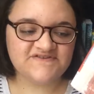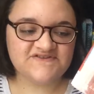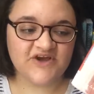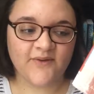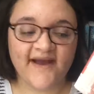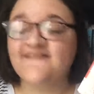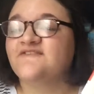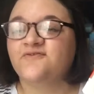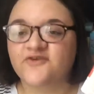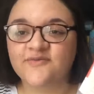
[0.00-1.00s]
So as
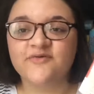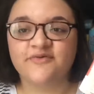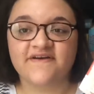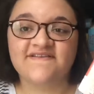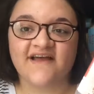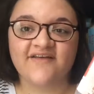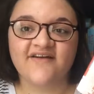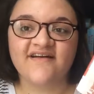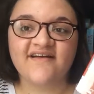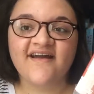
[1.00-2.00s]
a former
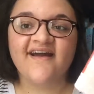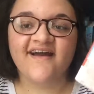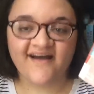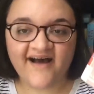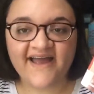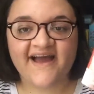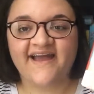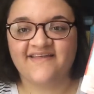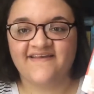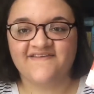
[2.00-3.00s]
bookseller, I
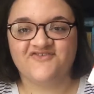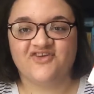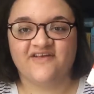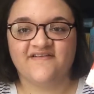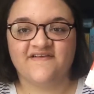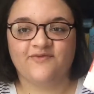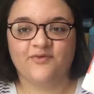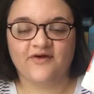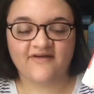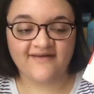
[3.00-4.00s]
highly suggest this
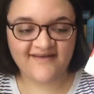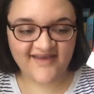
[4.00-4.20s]
book.